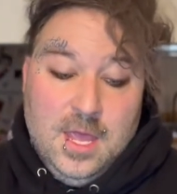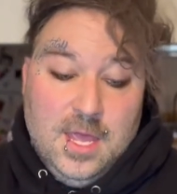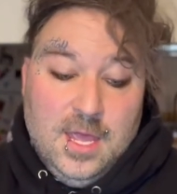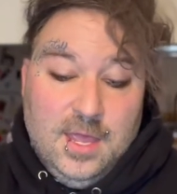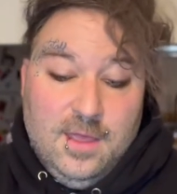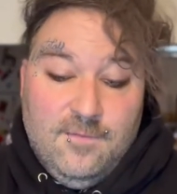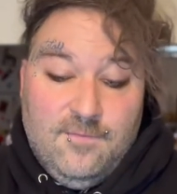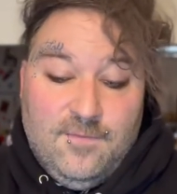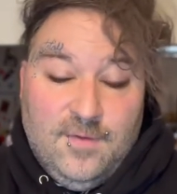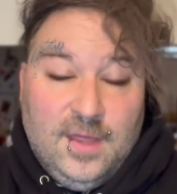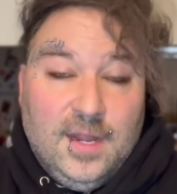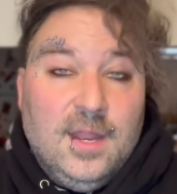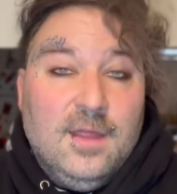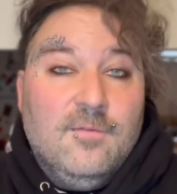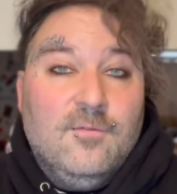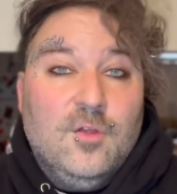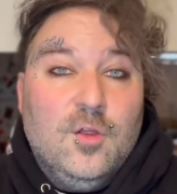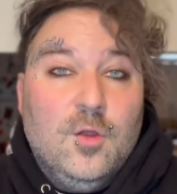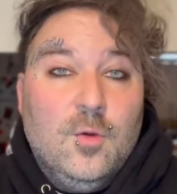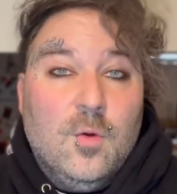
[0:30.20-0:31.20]
If any
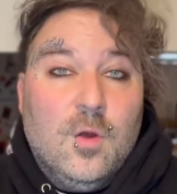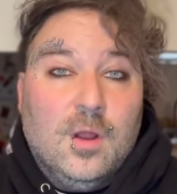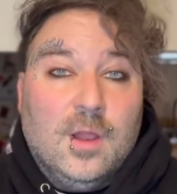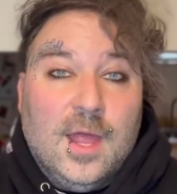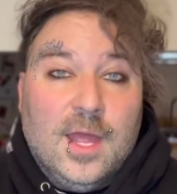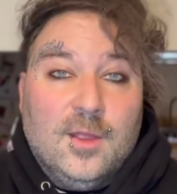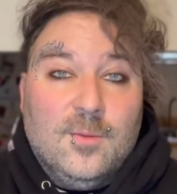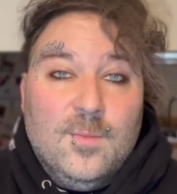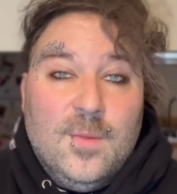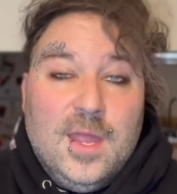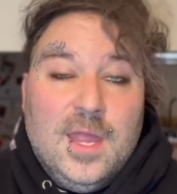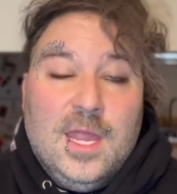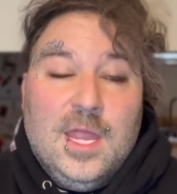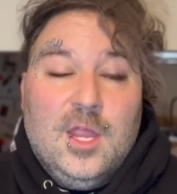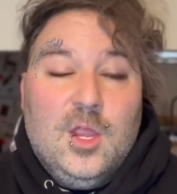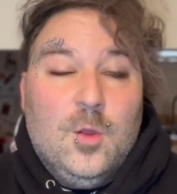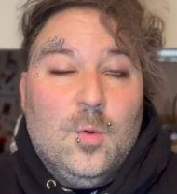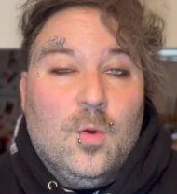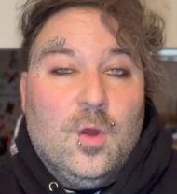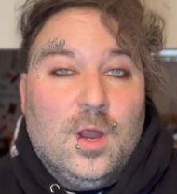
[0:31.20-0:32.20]
of you are like me,
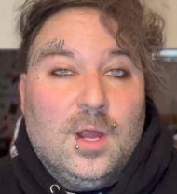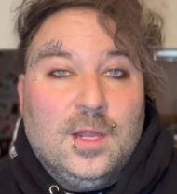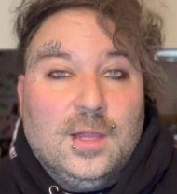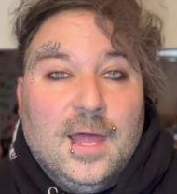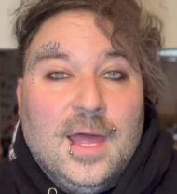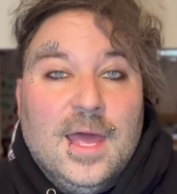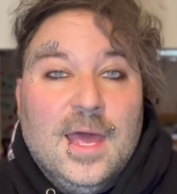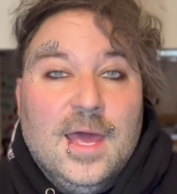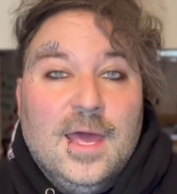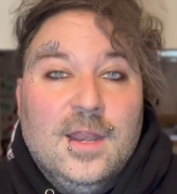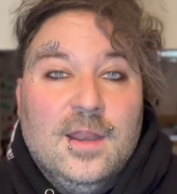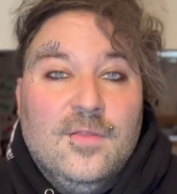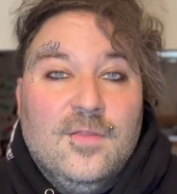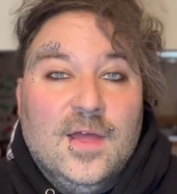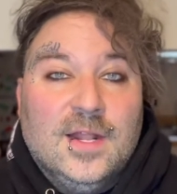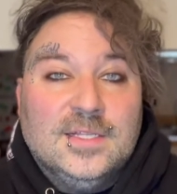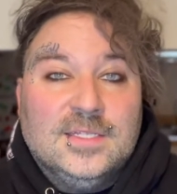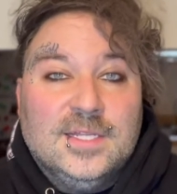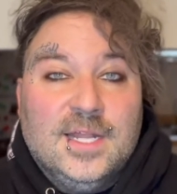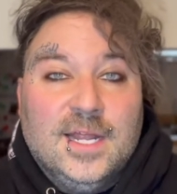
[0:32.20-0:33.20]
you are glad
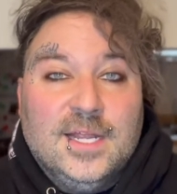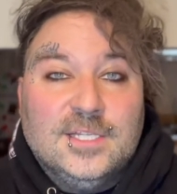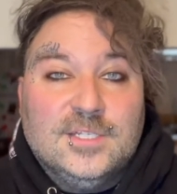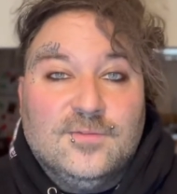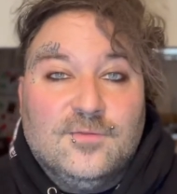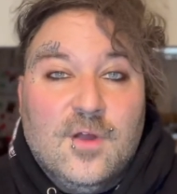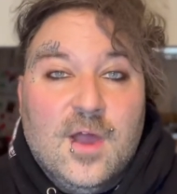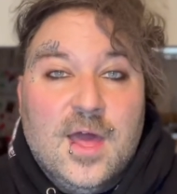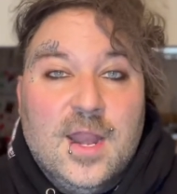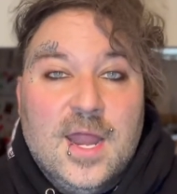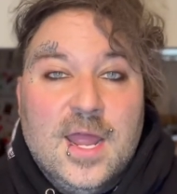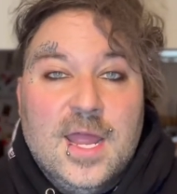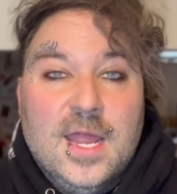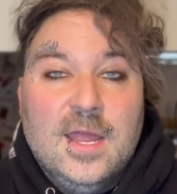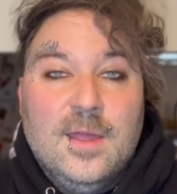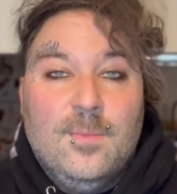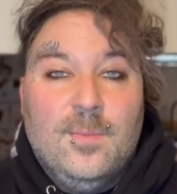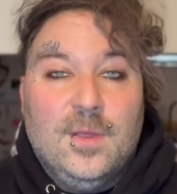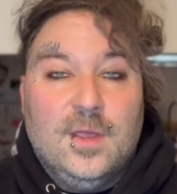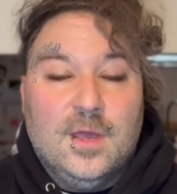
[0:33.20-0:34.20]
that today's
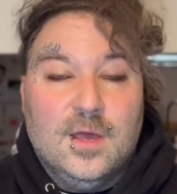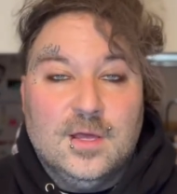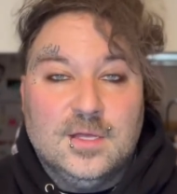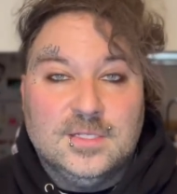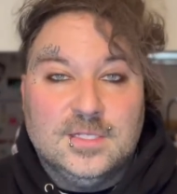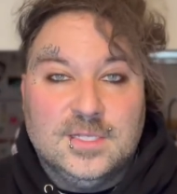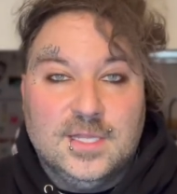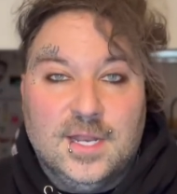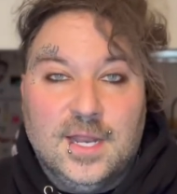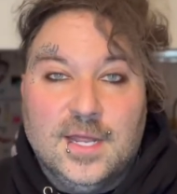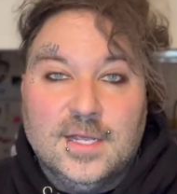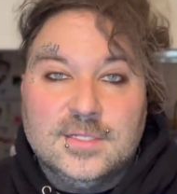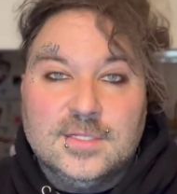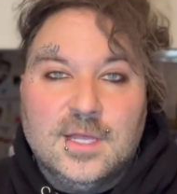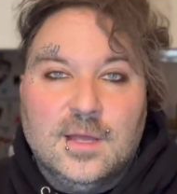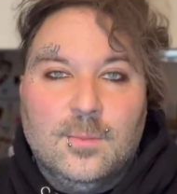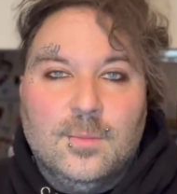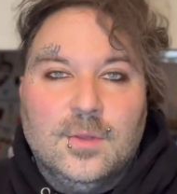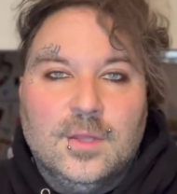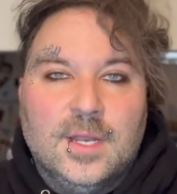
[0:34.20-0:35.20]
Friday because the next
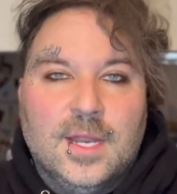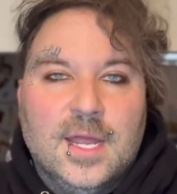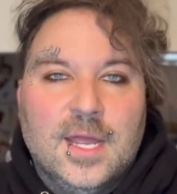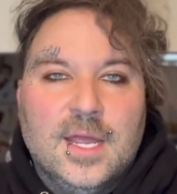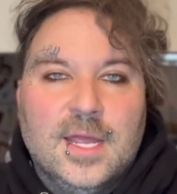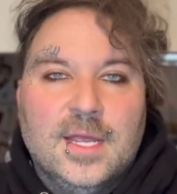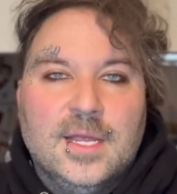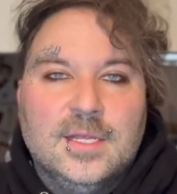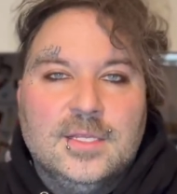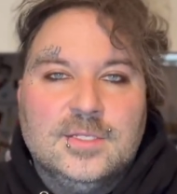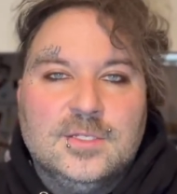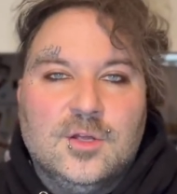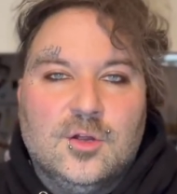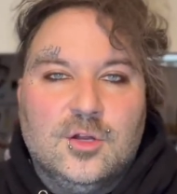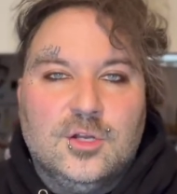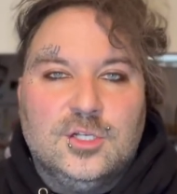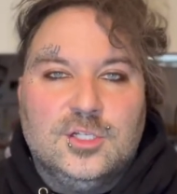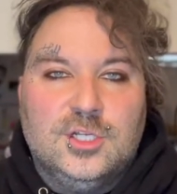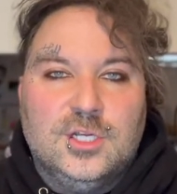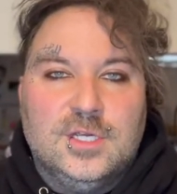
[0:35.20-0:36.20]
couple of days
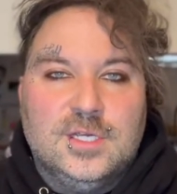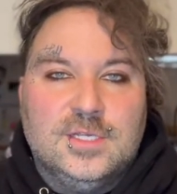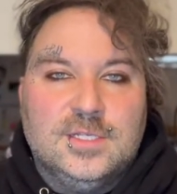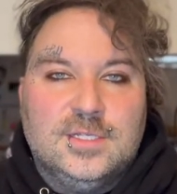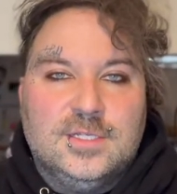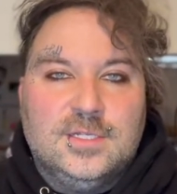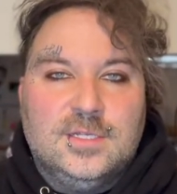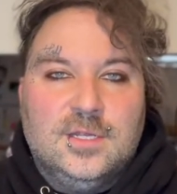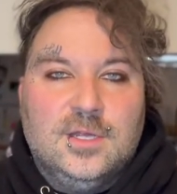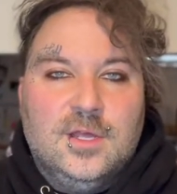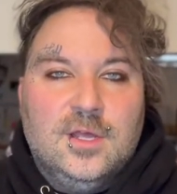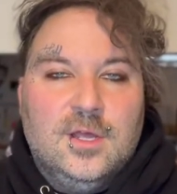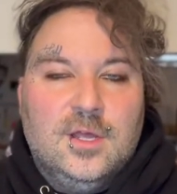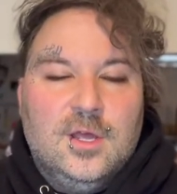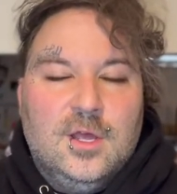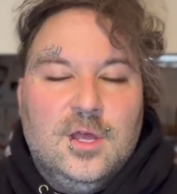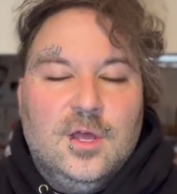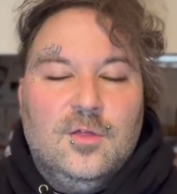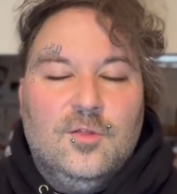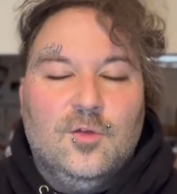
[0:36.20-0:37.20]
are just
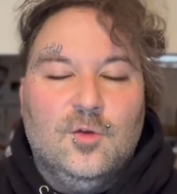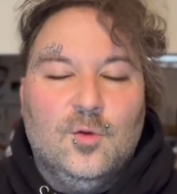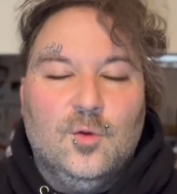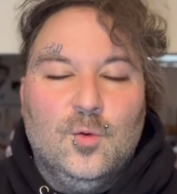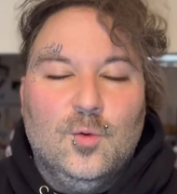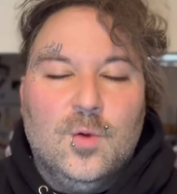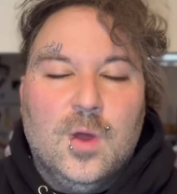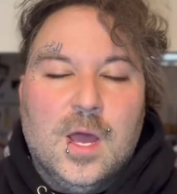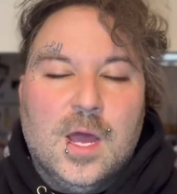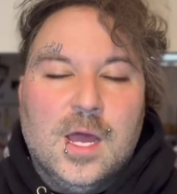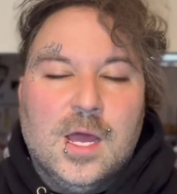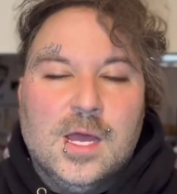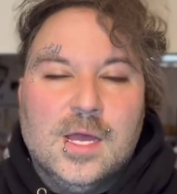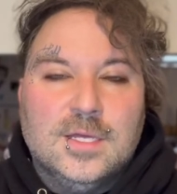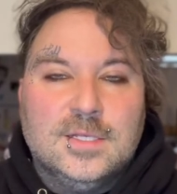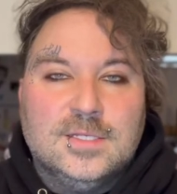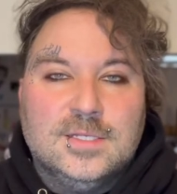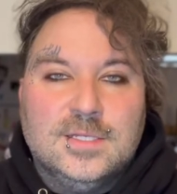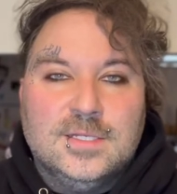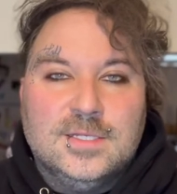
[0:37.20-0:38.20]
the ooh ah ah
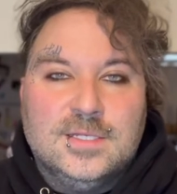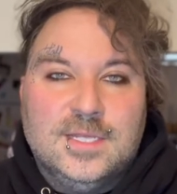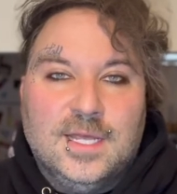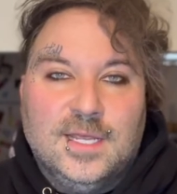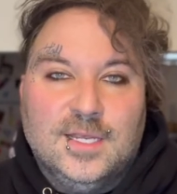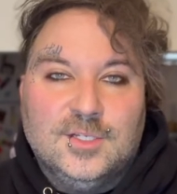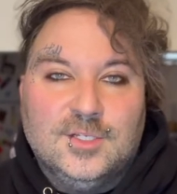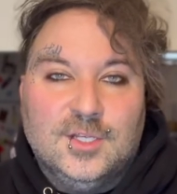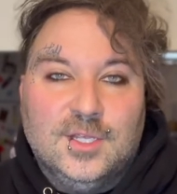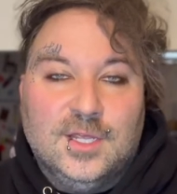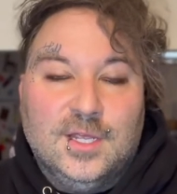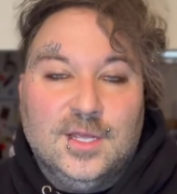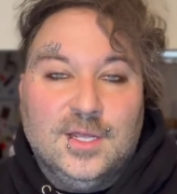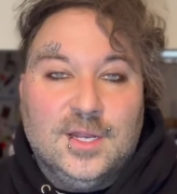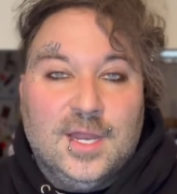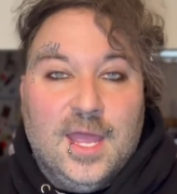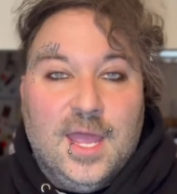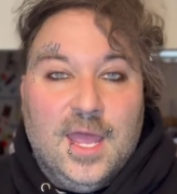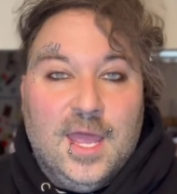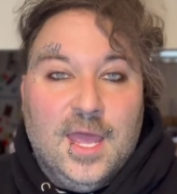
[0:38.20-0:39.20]
sensation,
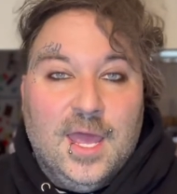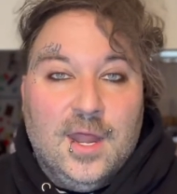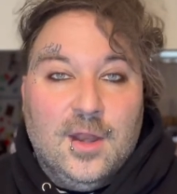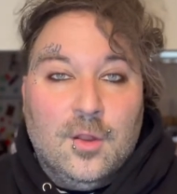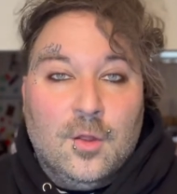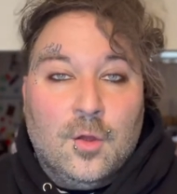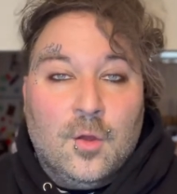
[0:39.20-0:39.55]
and